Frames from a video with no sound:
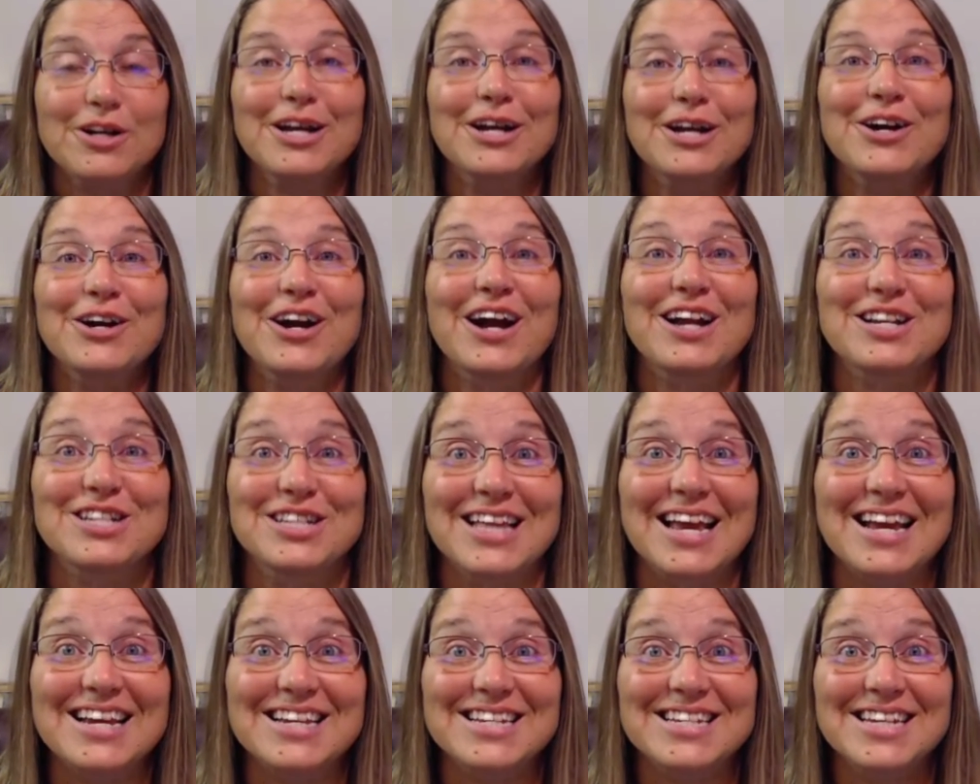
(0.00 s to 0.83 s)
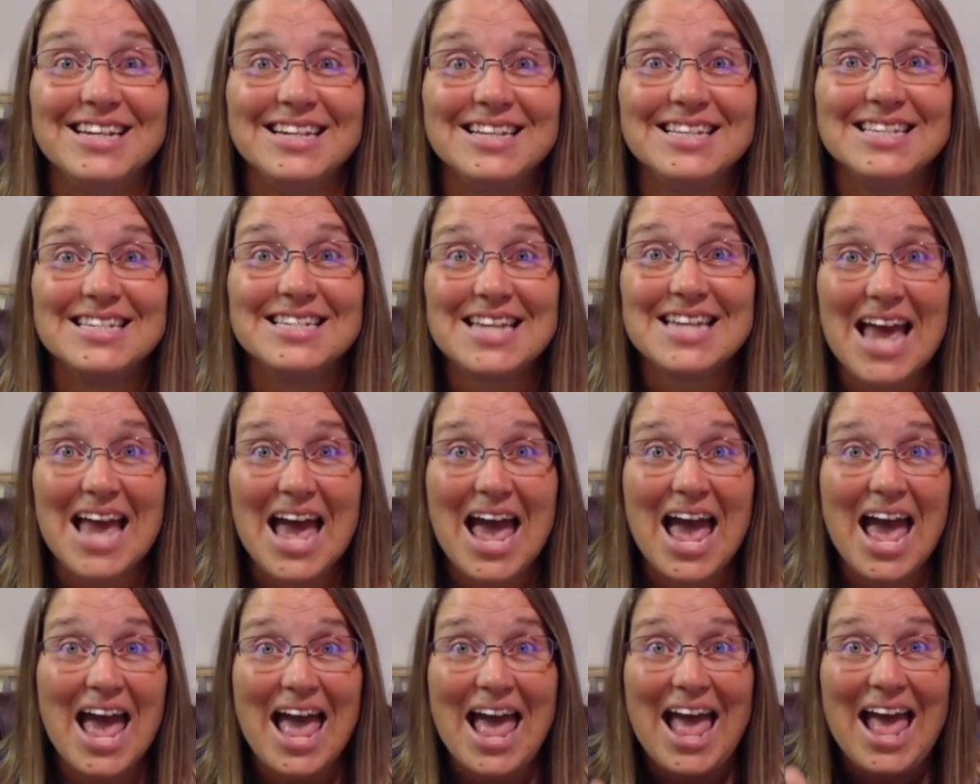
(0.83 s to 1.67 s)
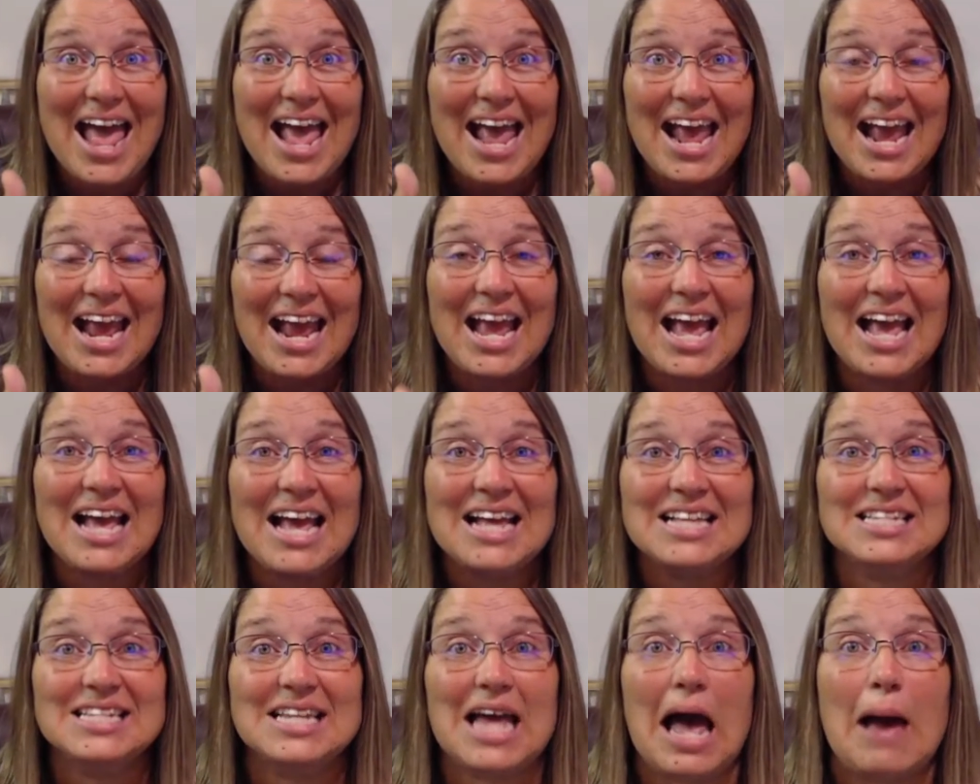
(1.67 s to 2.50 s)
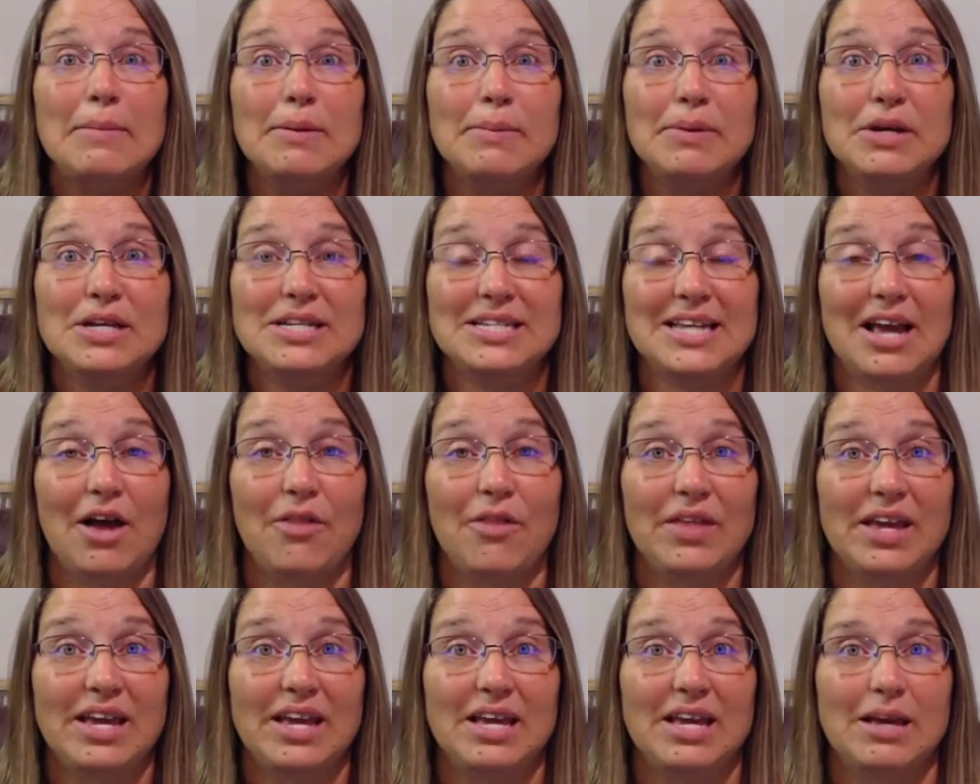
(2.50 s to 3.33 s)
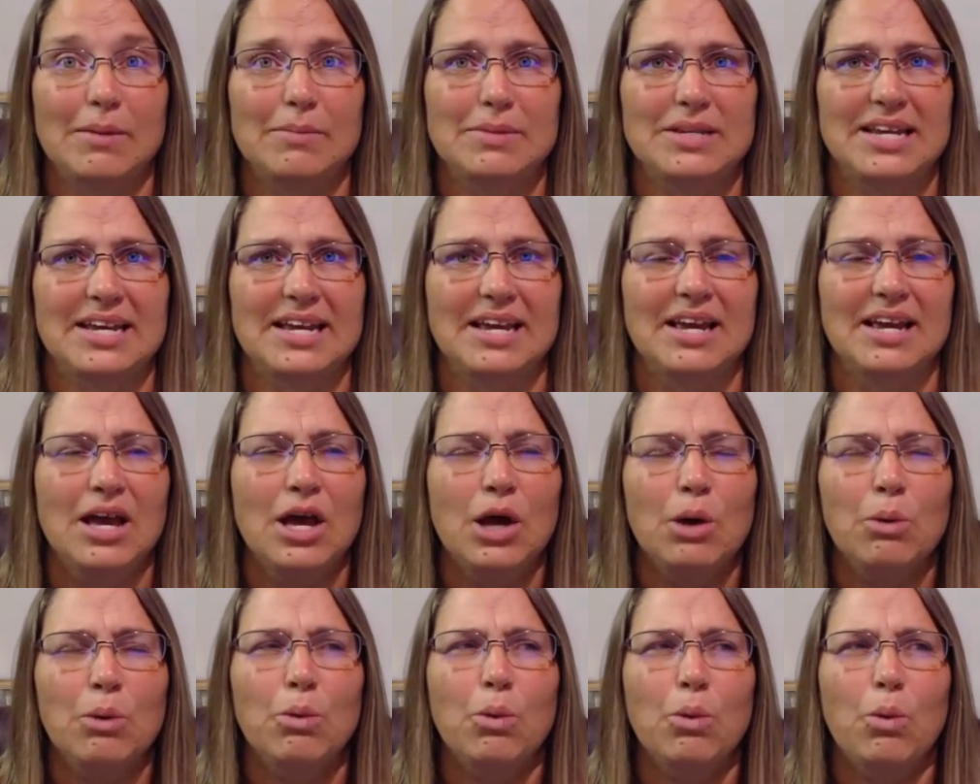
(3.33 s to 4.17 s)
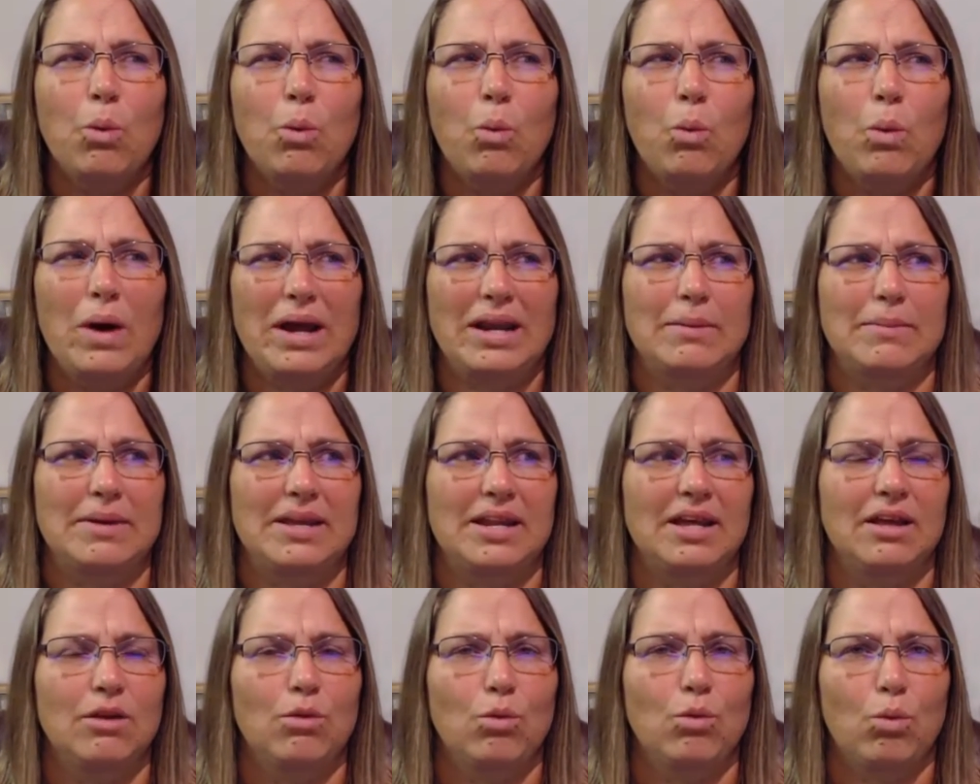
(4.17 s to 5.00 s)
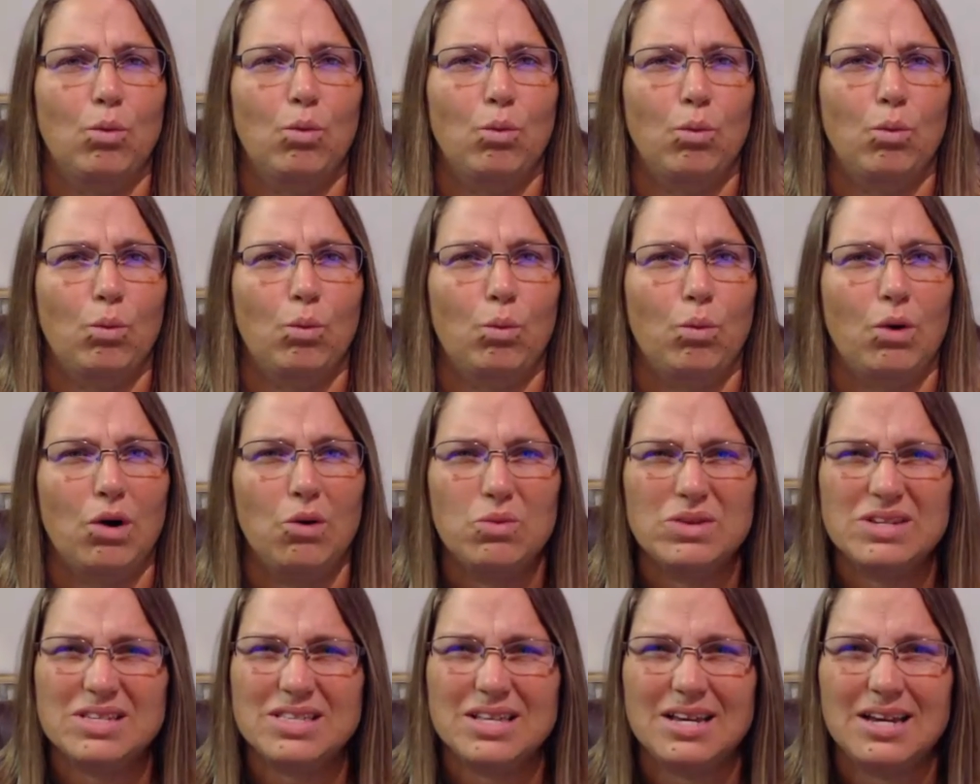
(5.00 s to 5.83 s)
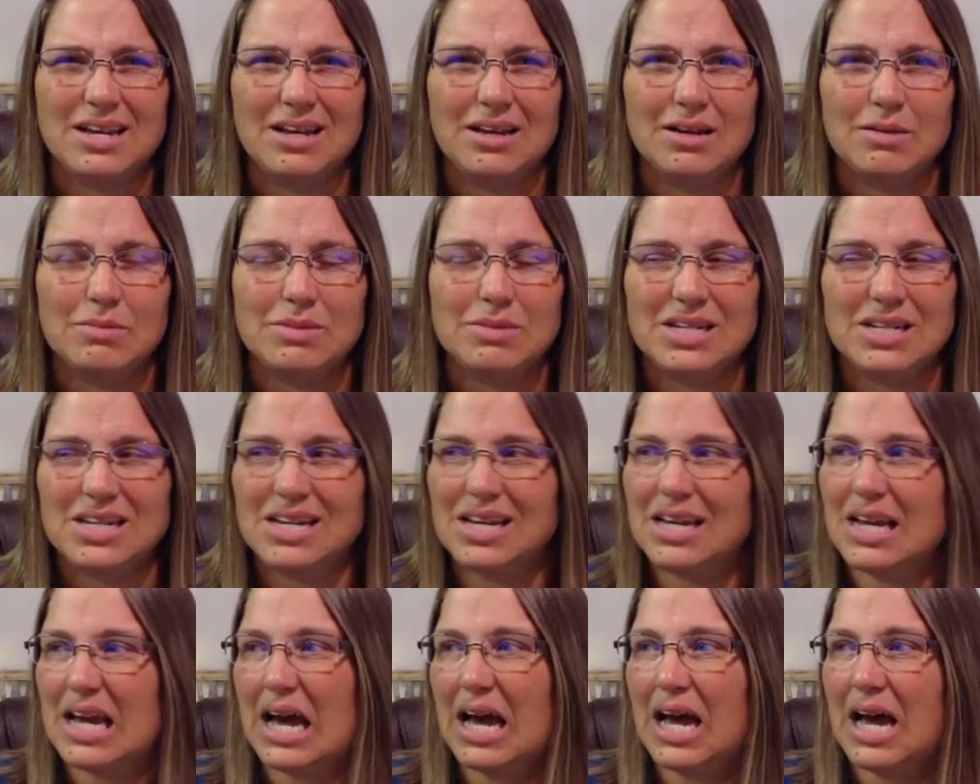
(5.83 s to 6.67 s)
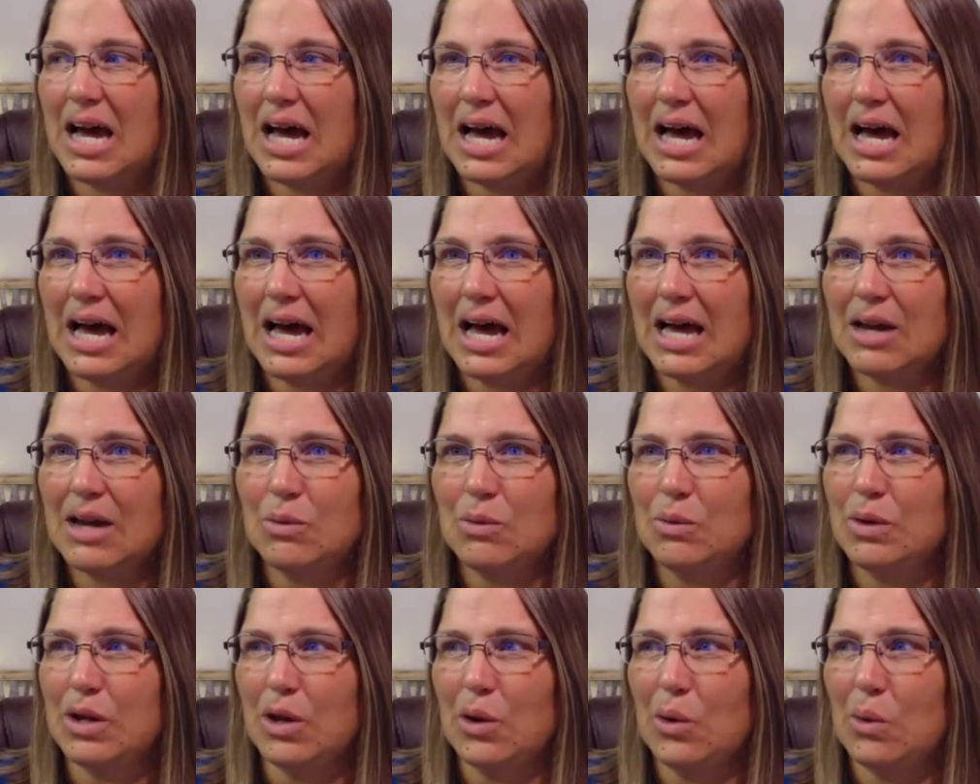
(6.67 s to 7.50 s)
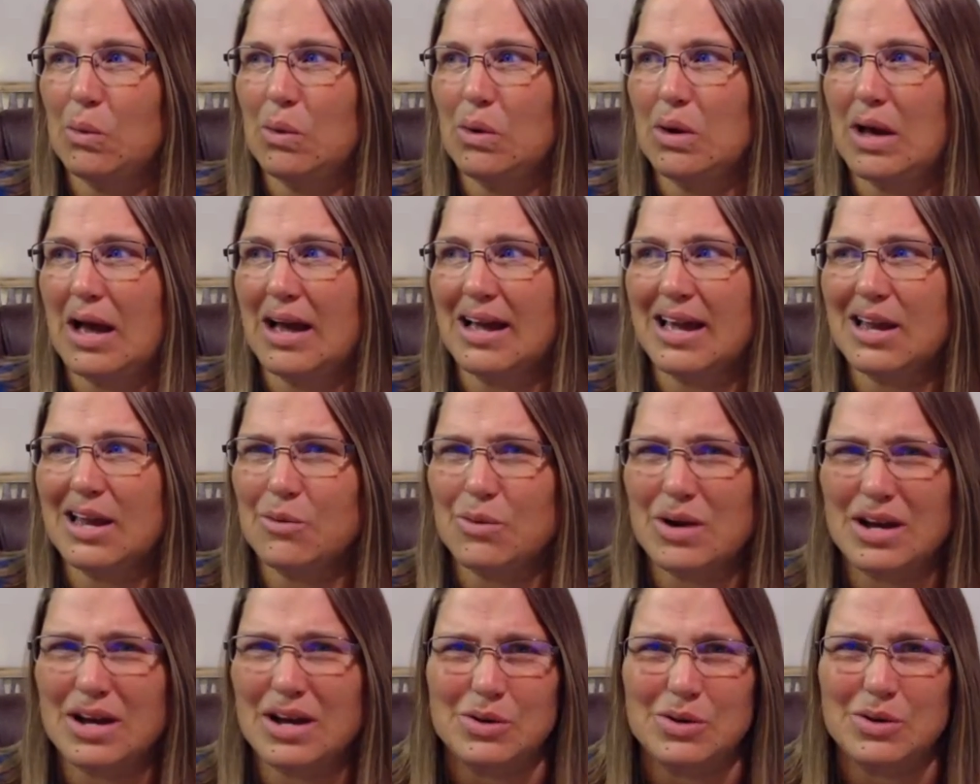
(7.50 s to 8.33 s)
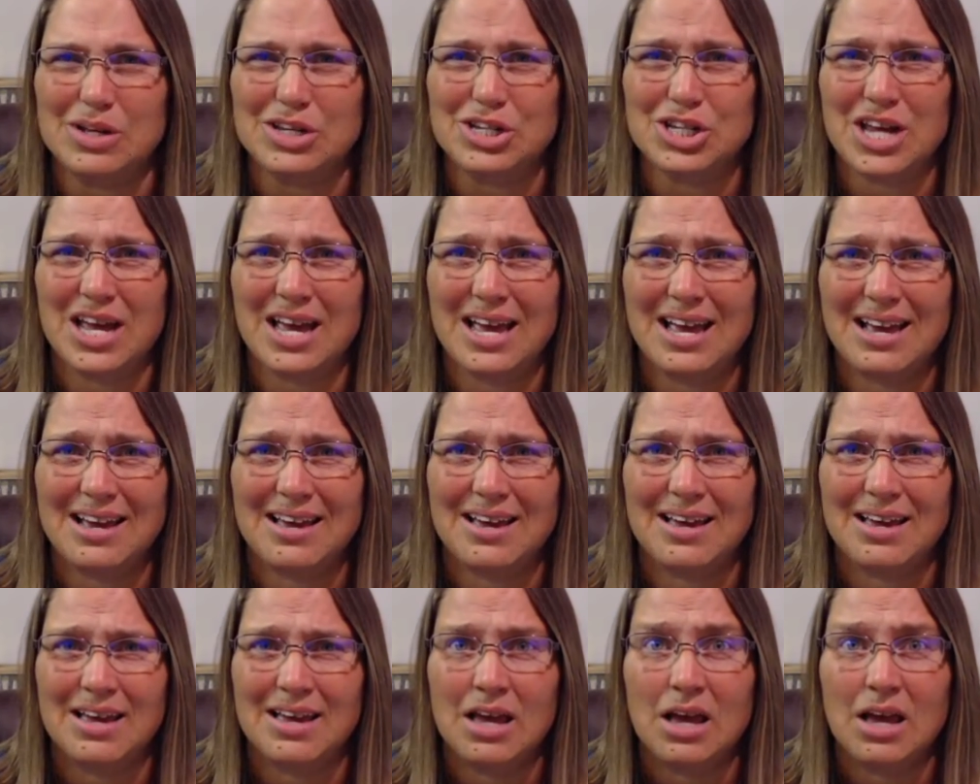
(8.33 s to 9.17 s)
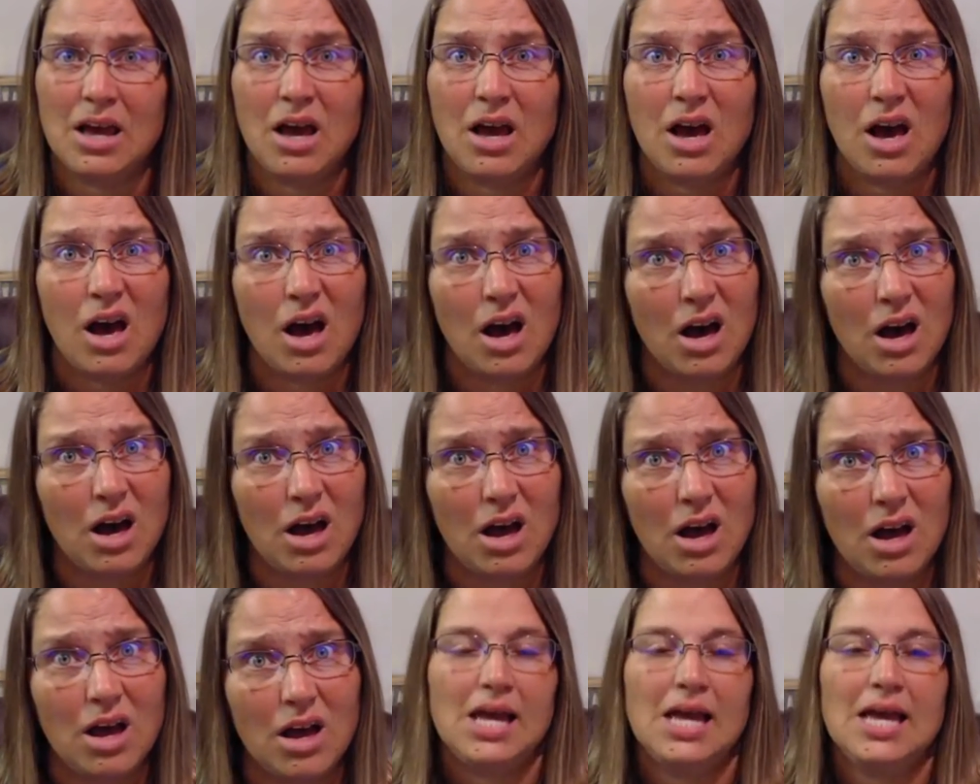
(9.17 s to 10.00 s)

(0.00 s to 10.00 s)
Congratulations. Yay! It's time to put down the E M D. Well, wait a minute. What was the E M D? I, I don't know. I got to you a check? Huh?